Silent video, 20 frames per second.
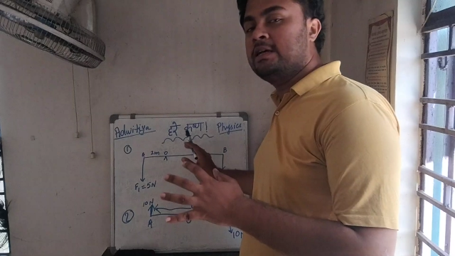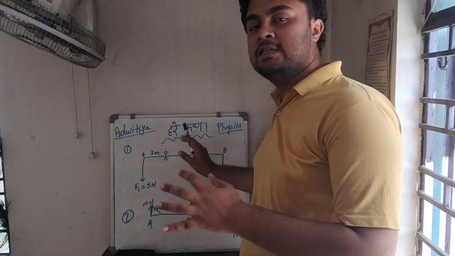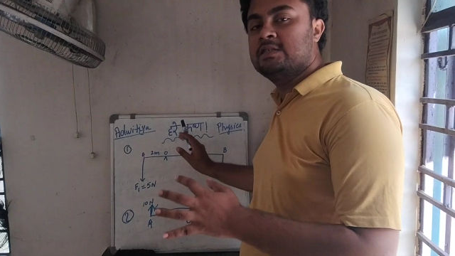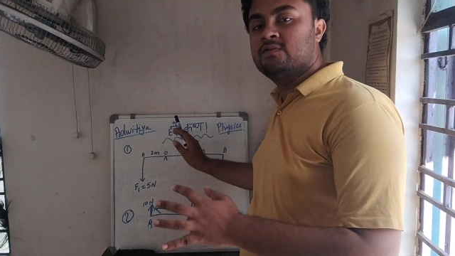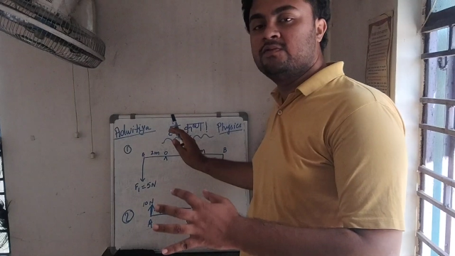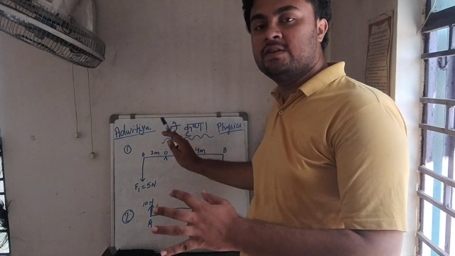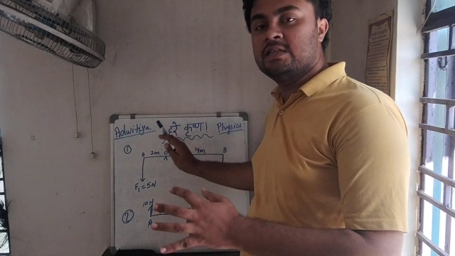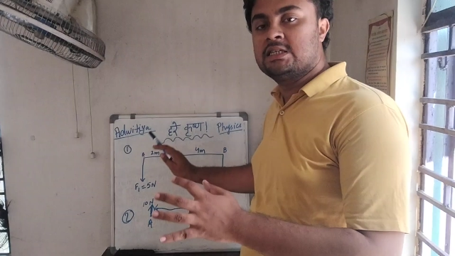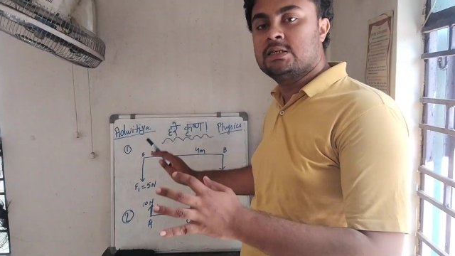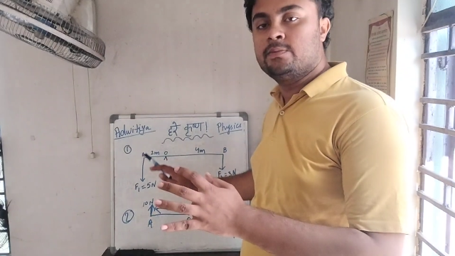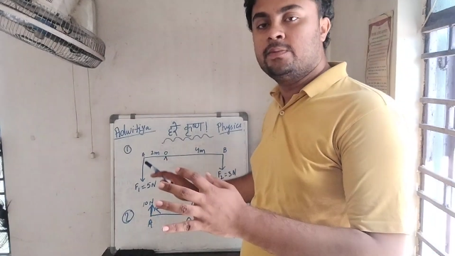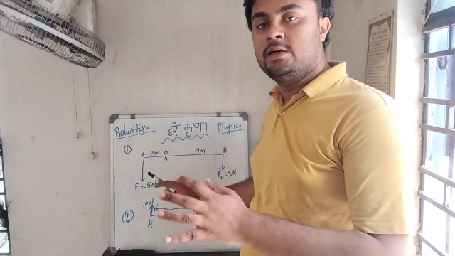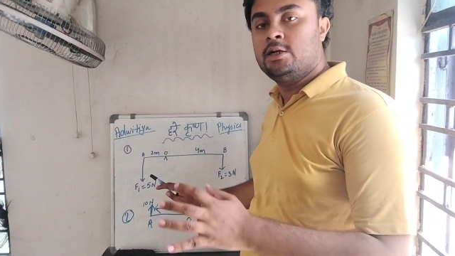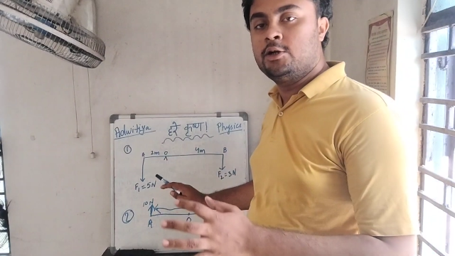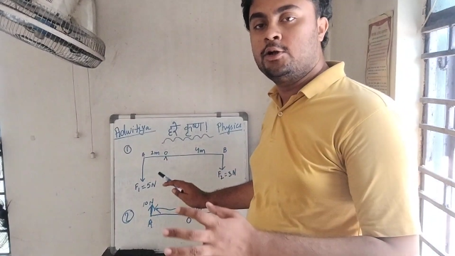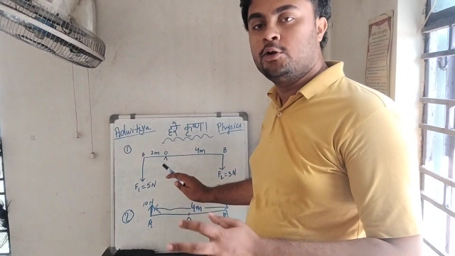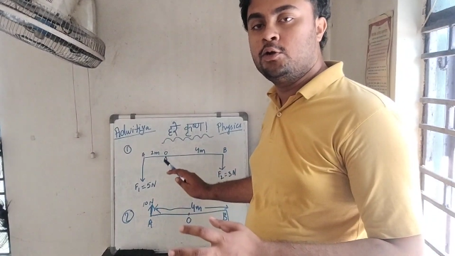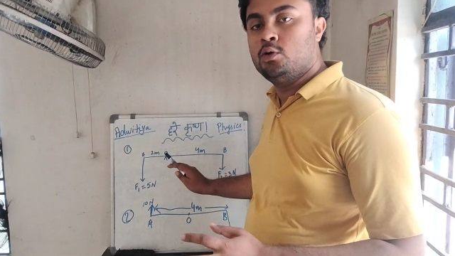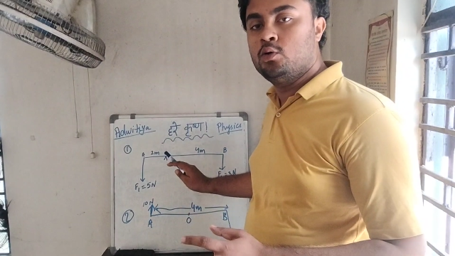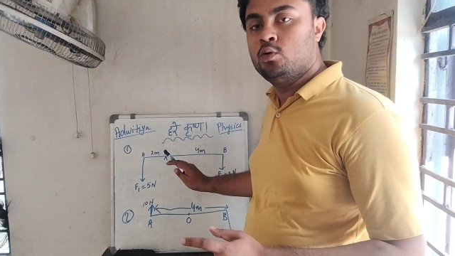is visible
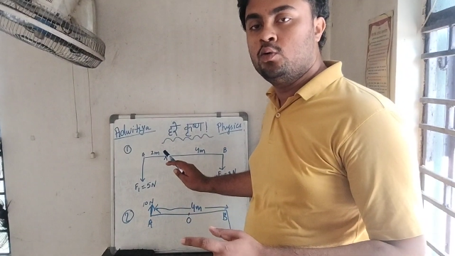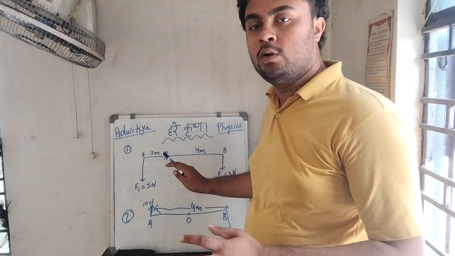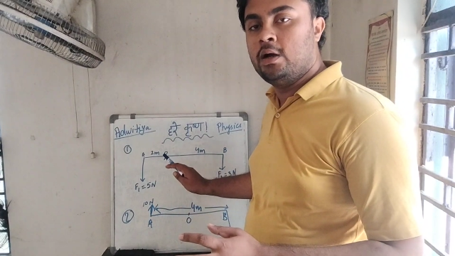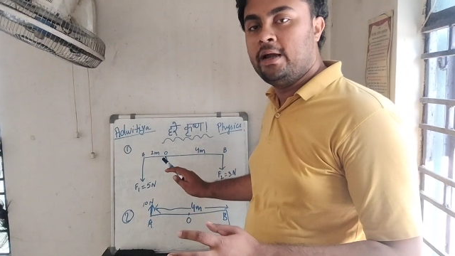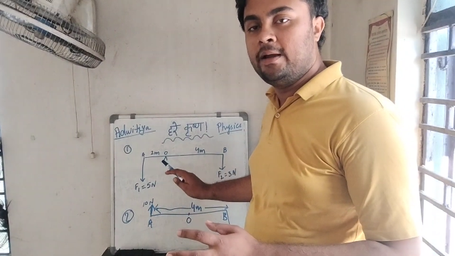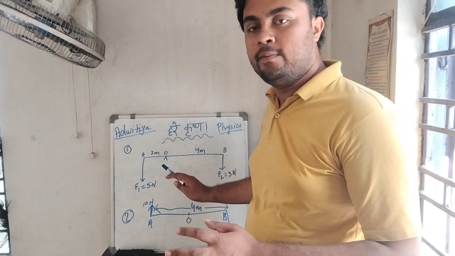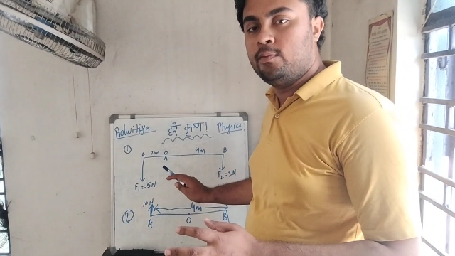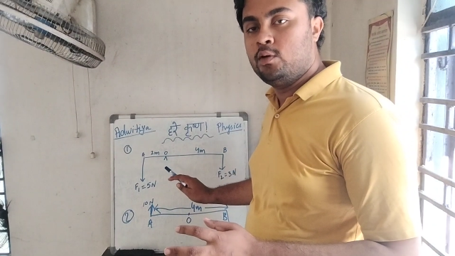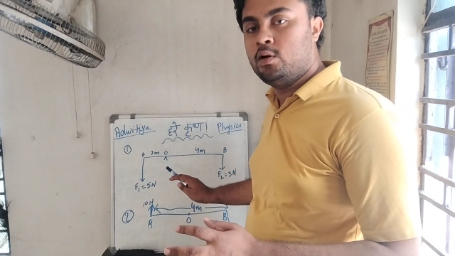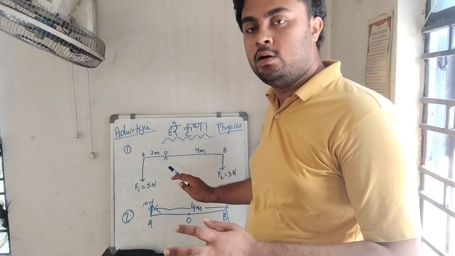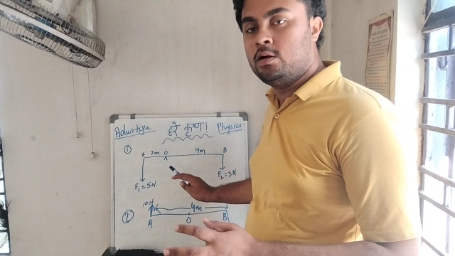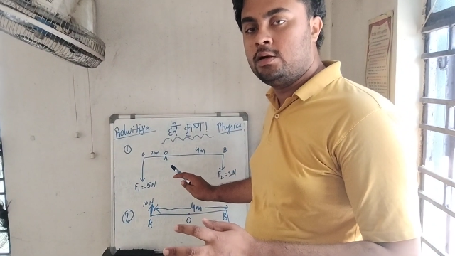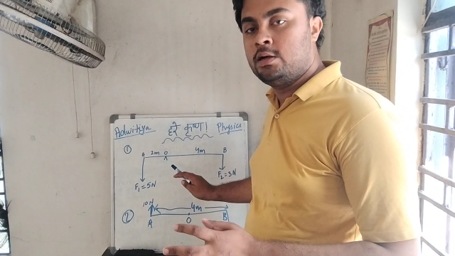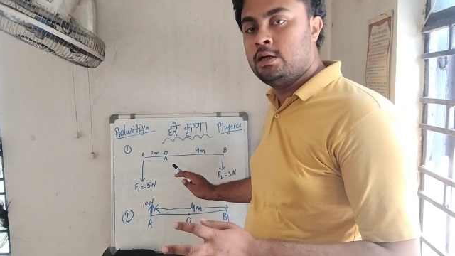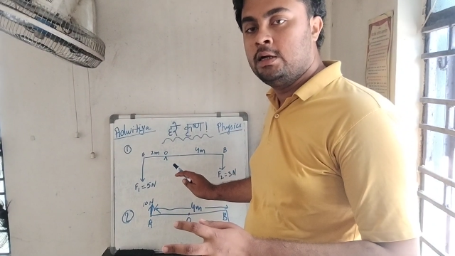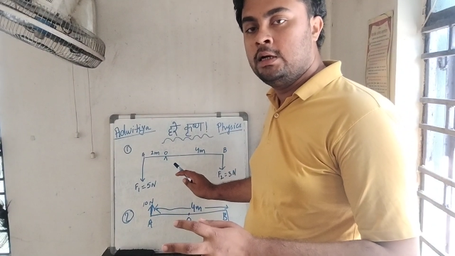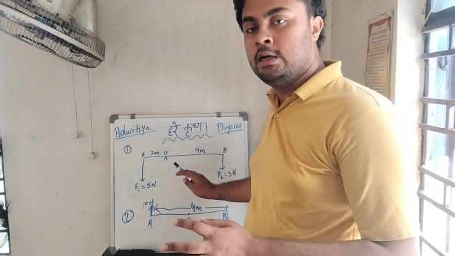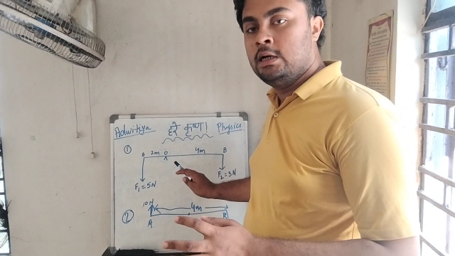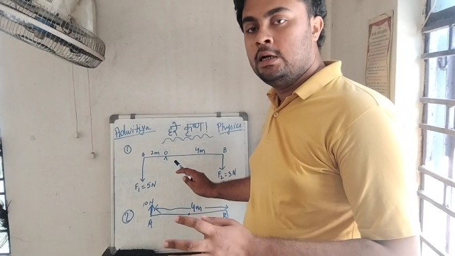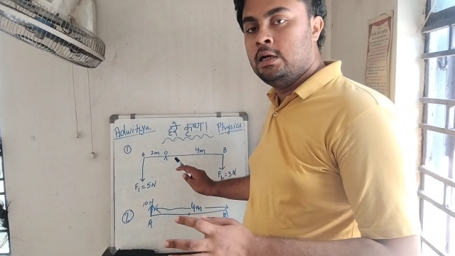to you. I am not
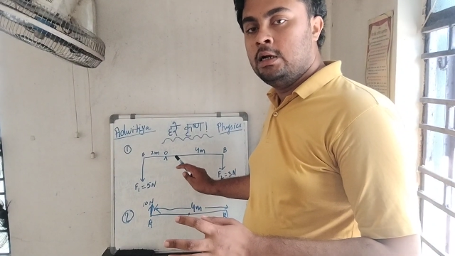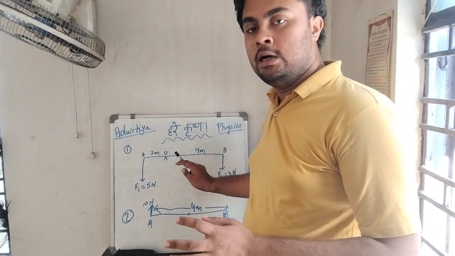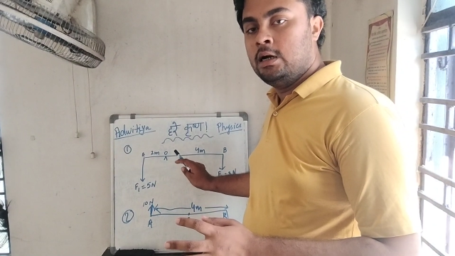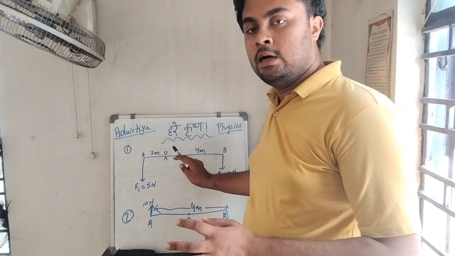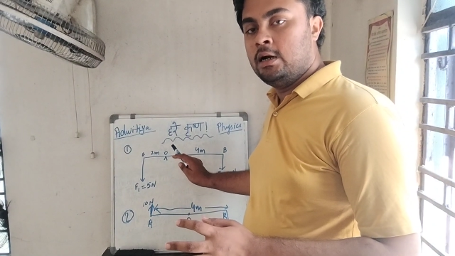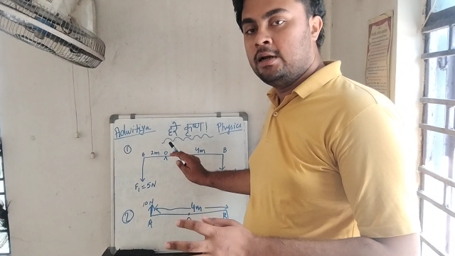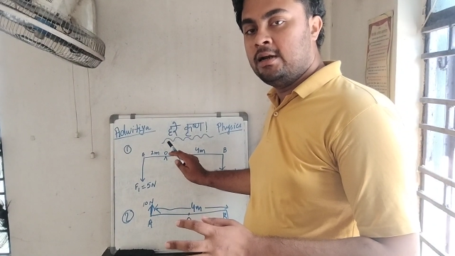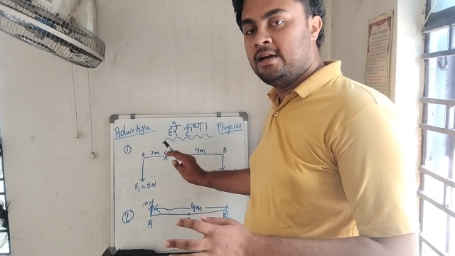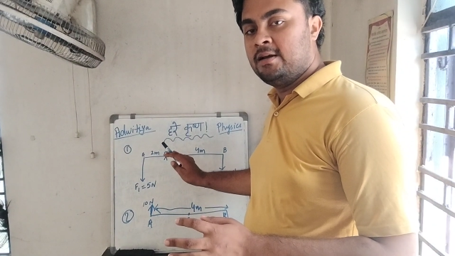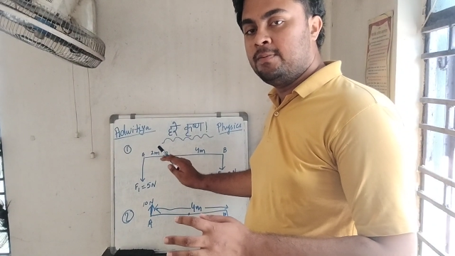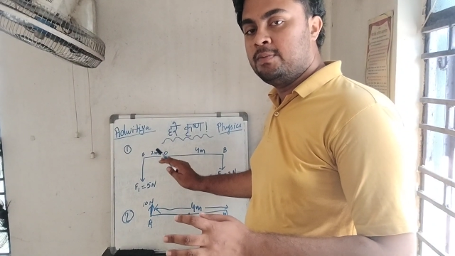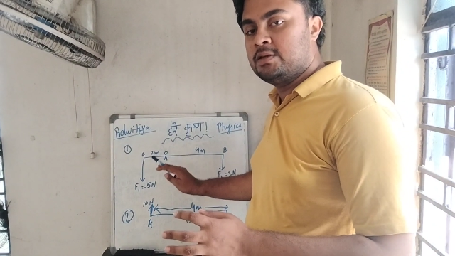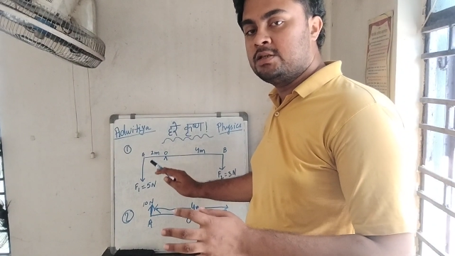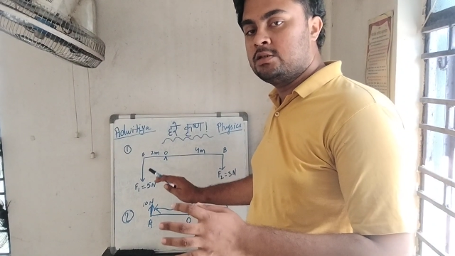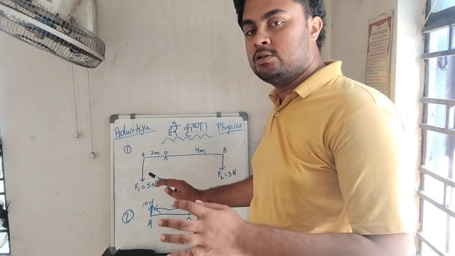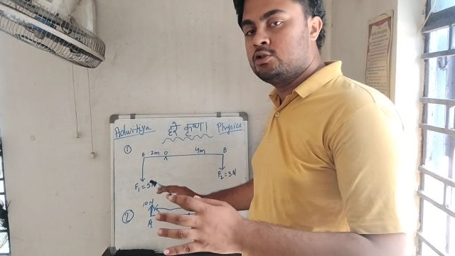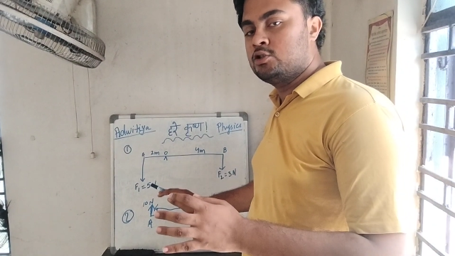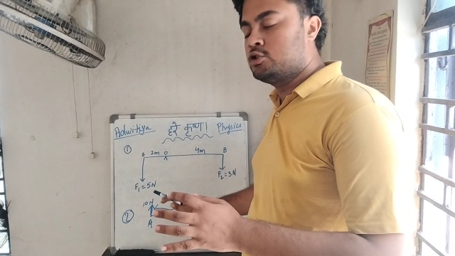100%